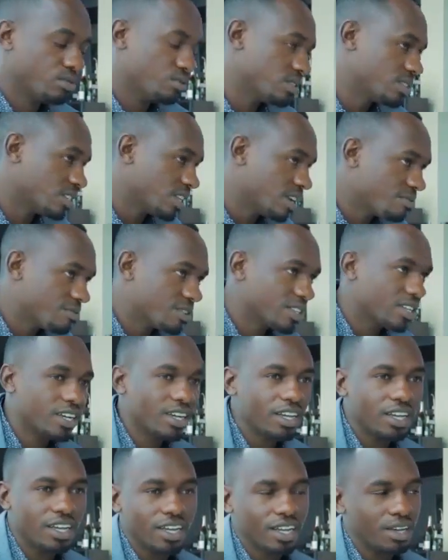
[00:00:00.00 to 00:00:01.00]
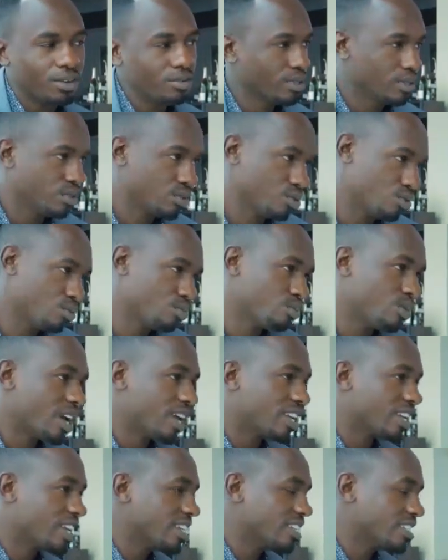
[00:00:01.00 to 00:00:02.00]
through East Africa, went to
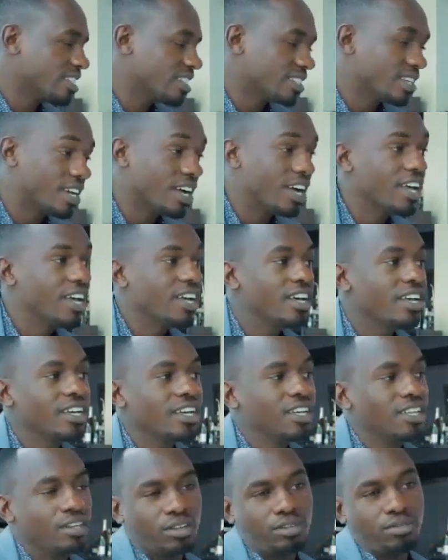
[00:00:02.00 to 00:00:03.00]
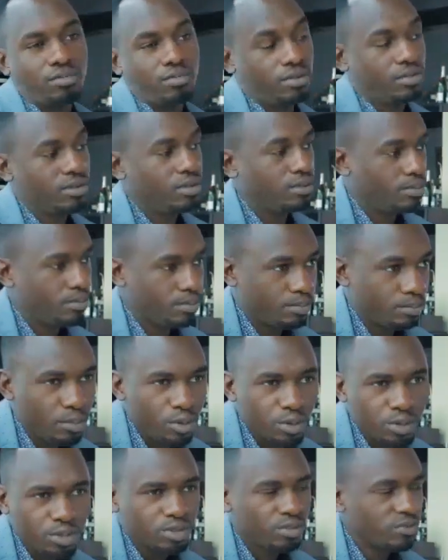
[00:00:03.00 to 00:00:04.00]
Dubai, Nigeria.
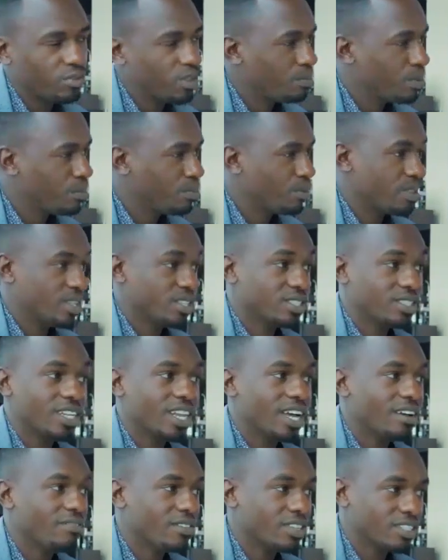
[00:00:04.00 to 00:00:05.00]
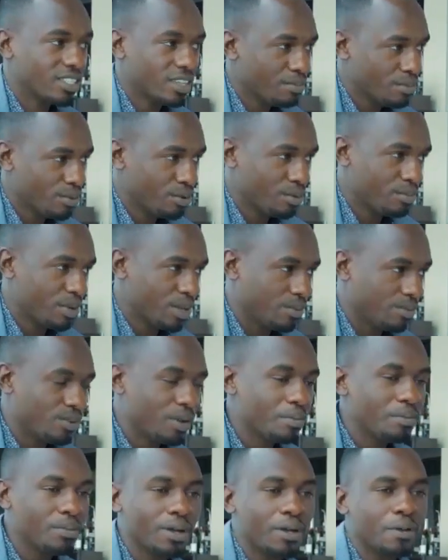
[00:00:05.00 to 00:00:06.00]
Most of the people, they still have the same problem
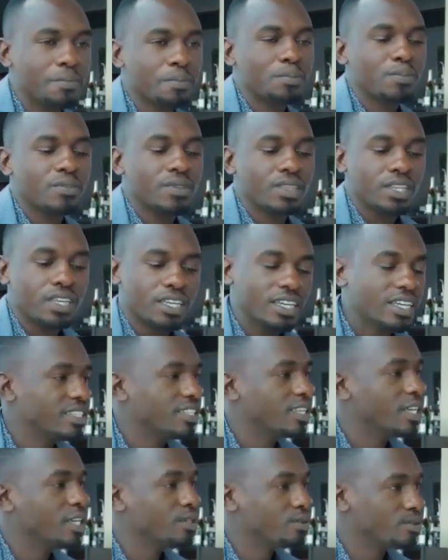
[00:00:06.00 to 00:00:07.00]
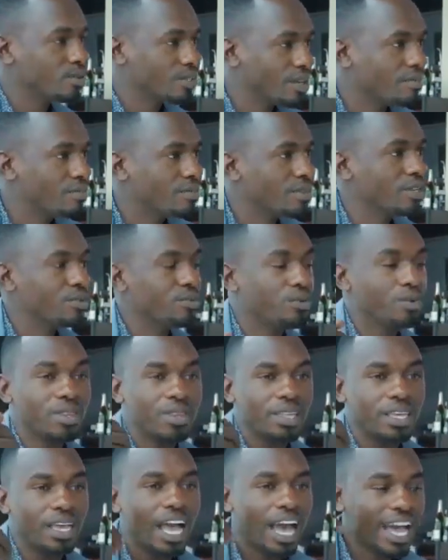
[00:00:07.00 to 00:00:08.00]
kwamba getting into something
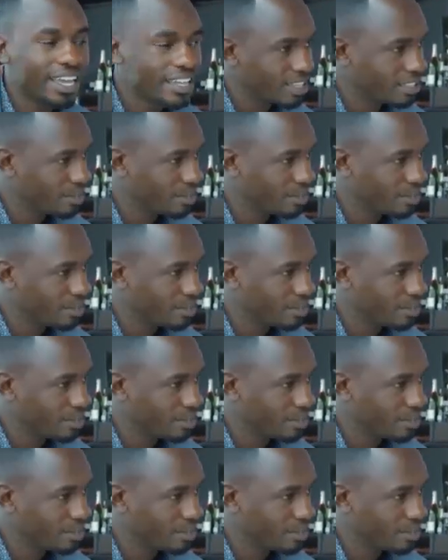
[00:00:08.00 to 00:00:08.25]
with a high